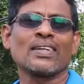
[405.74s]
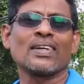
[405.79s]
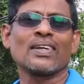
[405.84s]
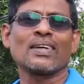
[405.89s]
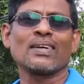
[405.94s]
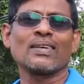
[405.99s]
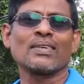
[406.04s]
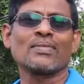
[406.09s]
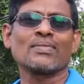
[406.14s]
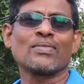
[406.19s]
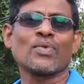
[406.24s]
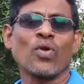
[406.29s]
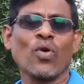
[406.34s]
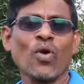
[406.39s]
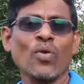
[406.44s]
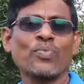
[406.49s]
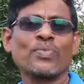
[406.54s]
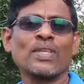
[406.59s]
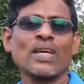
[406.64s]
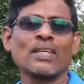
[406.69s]
uh,
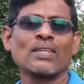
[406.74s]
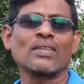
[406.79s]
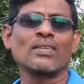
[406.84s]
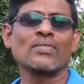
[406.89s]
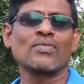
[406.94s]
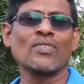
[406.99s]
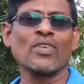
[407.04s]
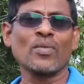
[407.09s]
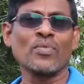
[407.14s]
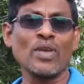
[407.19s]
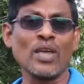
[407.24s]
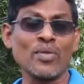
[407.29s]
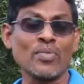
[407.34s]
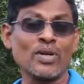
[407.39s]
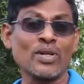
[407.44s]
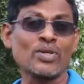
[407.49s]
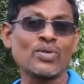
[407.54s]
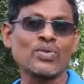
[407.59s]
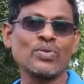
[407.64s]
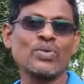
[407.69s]
hope that we'll be
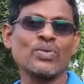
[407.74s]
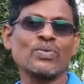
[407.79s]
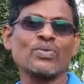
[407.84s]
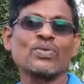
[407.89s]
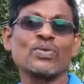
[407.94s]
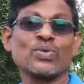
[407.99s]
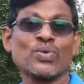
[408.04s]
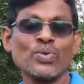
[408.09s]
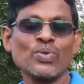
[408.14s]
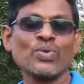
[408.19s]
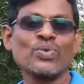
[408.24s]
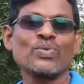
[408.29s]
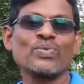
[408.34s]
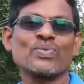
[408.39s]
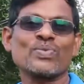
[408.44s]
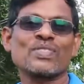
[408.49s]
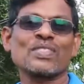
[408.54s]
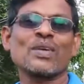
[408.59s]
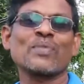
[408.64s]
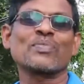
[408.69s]
able to do
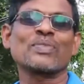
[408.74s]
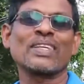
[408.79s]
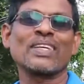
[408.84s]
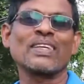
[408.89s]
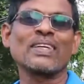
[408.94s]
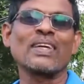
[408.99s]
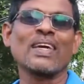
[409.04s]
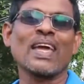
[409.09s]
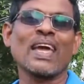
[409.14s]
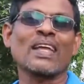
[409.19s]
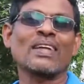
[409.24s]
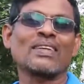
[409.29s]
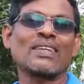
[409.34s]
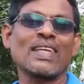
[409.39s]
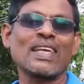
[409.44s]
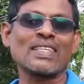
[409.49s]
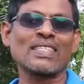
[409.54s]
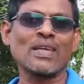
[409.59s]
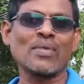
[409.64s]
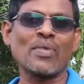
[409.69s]
something and
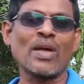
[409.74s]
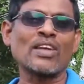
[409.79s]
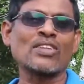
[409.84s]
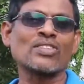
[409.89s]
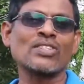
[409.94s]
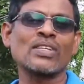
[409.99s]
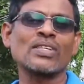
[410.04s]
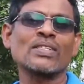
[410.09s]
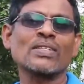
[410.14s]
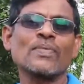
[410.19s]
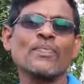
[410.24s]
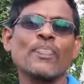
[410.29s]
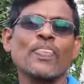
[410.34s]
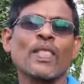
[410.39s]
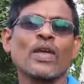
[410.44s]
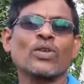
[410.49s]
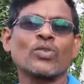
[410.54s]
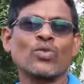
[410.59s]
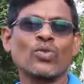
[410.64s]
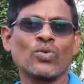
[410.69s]
take some action
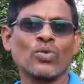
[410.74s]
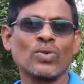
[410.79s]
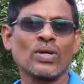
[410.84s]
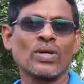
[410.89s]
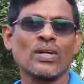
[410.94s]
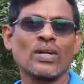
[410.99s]
to